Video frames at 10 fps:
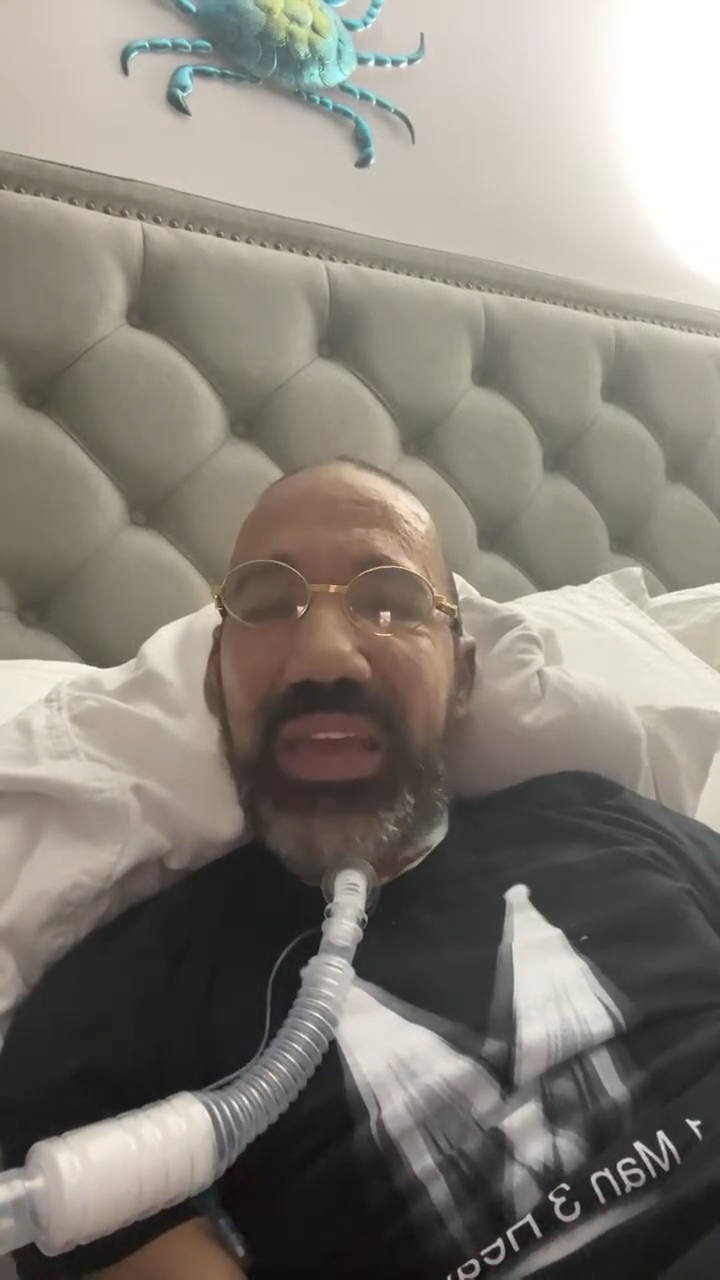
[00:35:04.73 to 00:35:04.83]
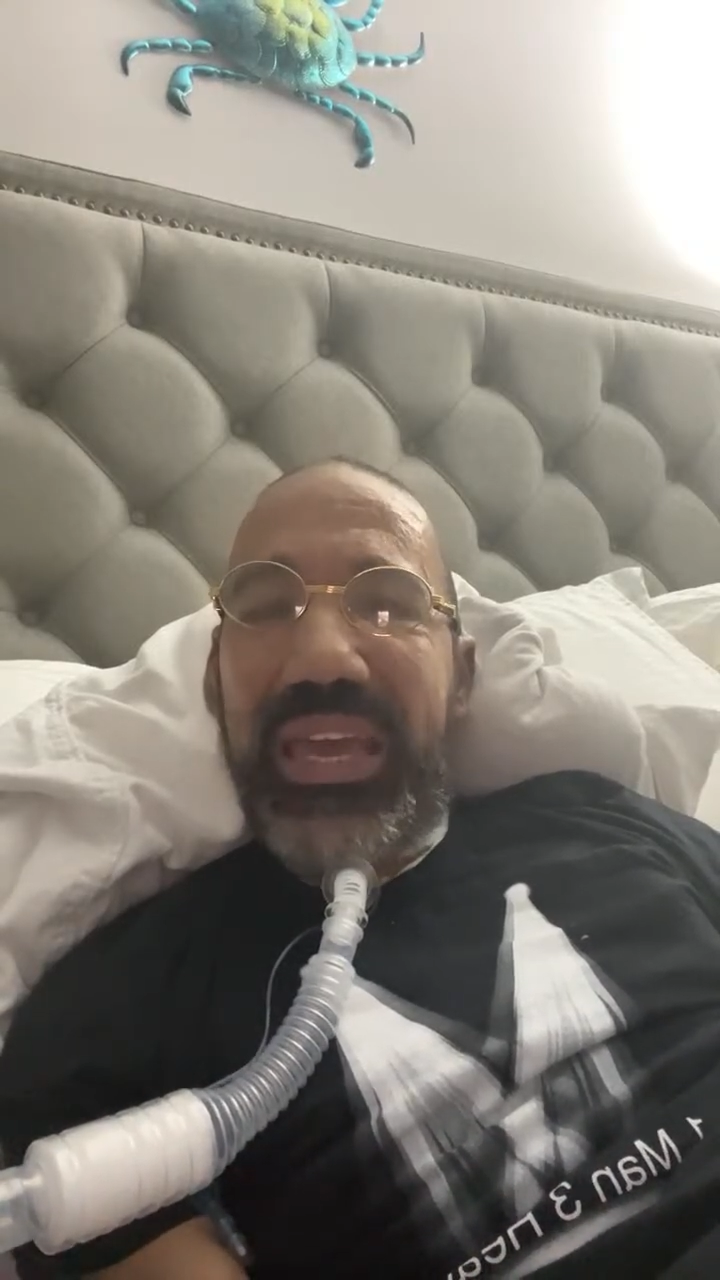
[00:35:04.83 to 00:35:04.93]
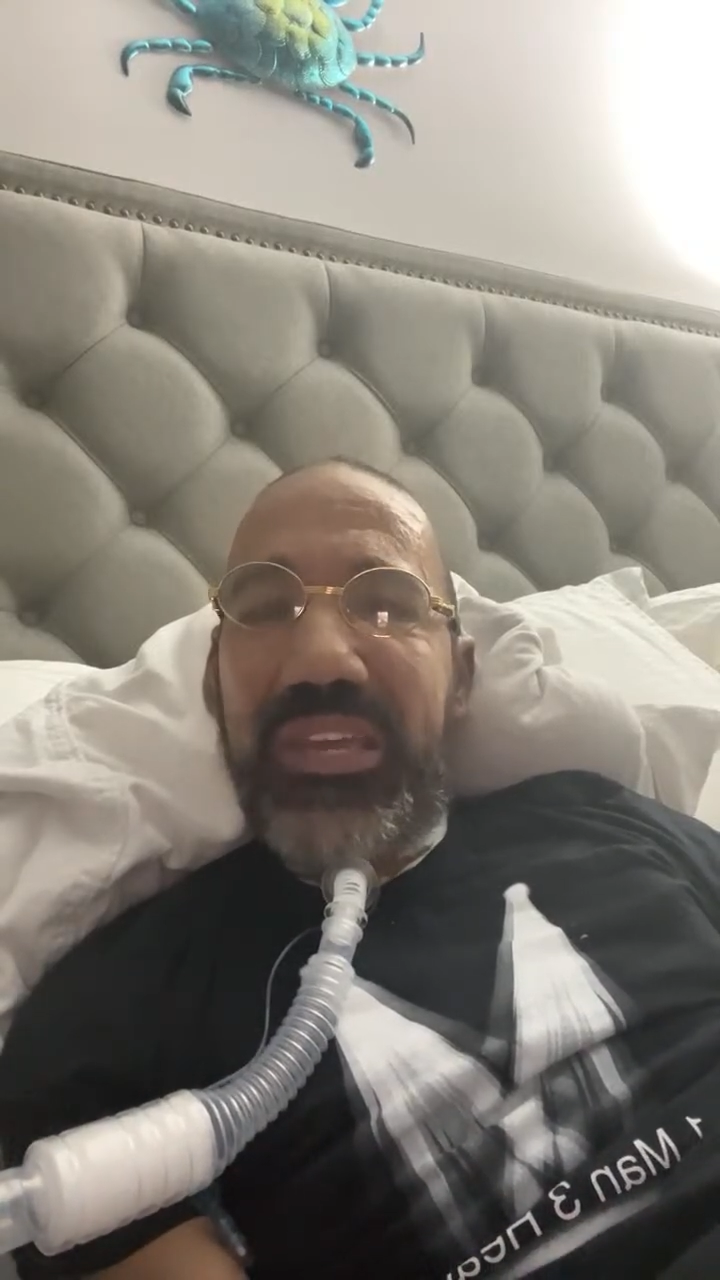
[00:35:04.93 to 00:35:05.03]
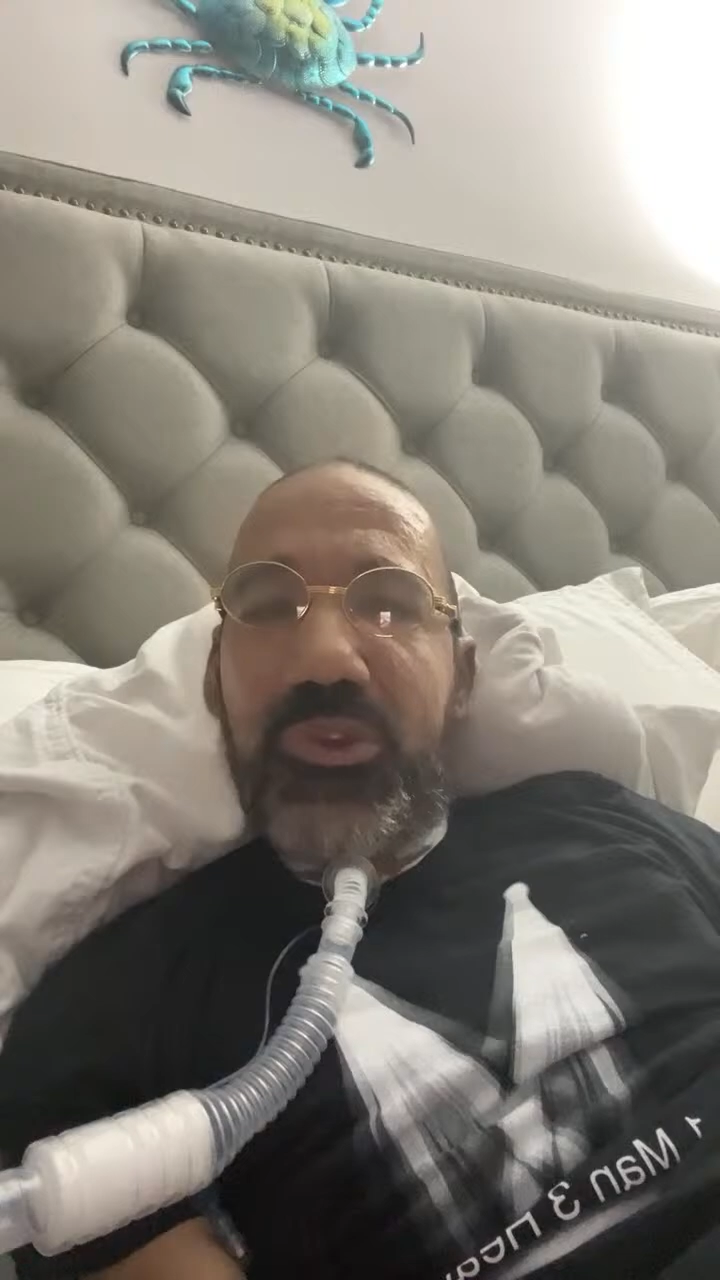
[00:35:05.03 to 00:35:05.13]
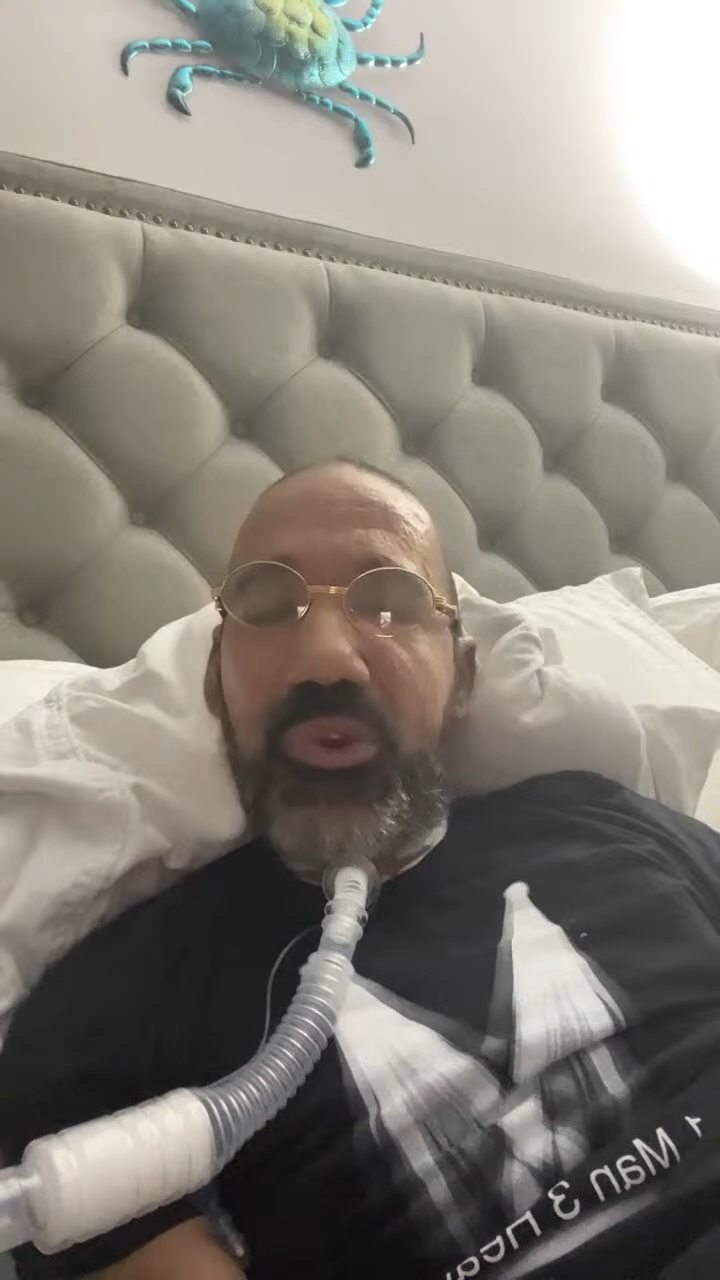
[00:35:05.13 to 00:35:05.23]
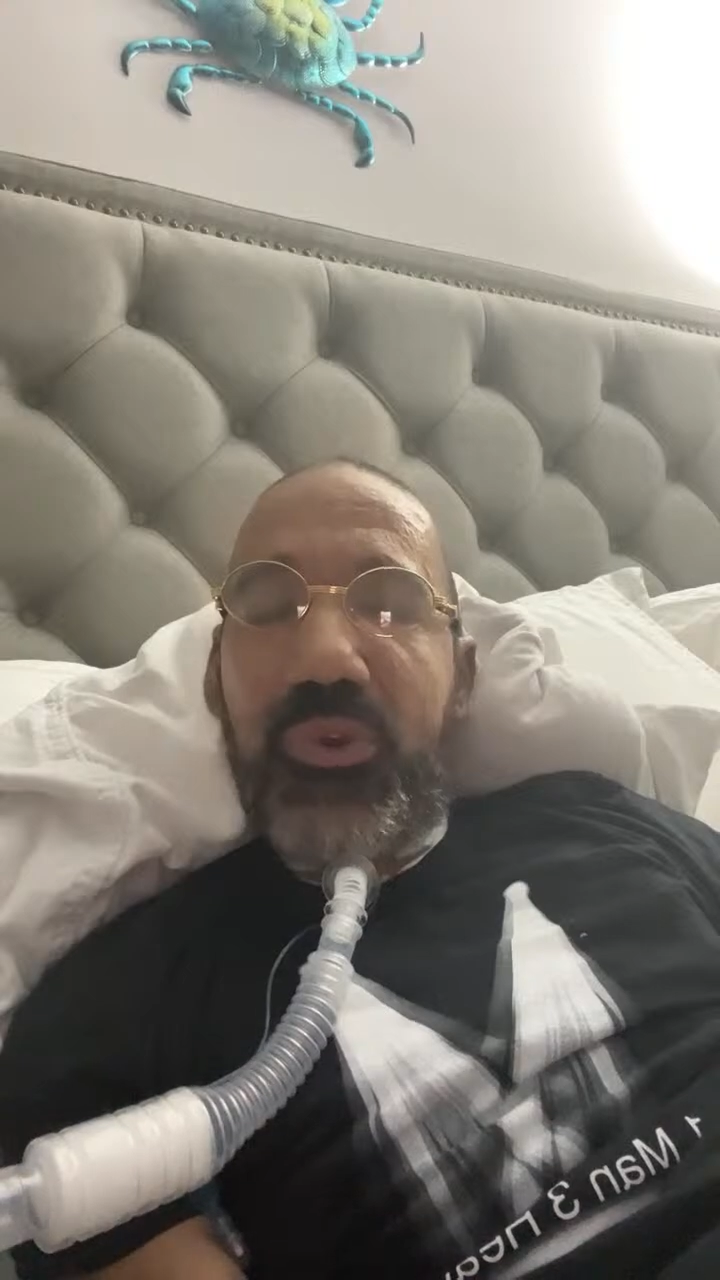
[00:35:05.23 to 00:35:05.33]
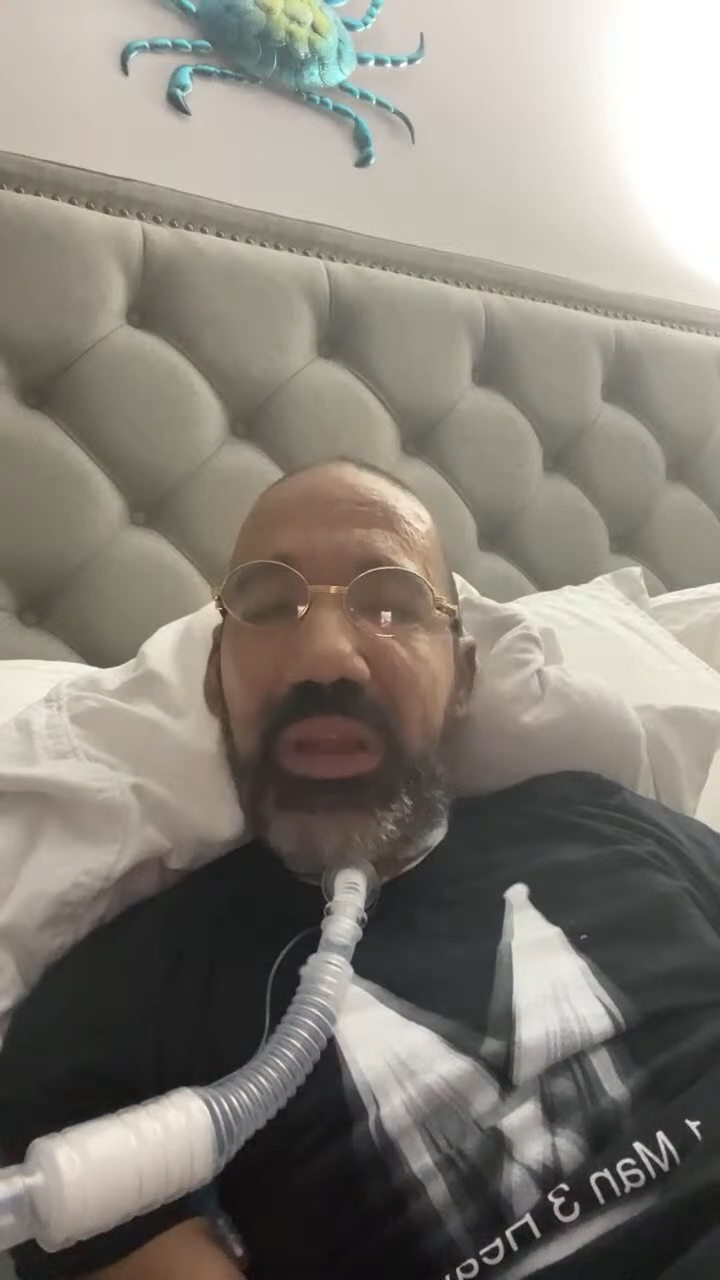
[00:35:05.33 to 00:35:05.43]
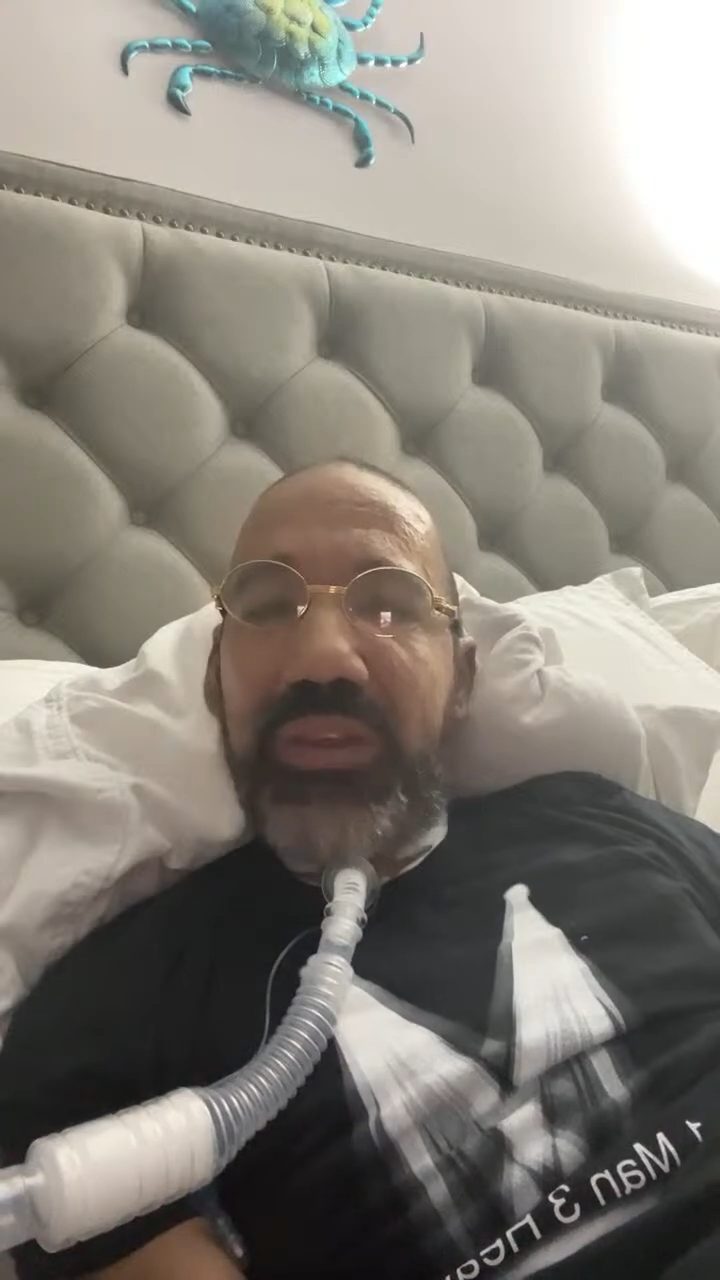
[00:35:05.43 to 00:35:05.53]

anger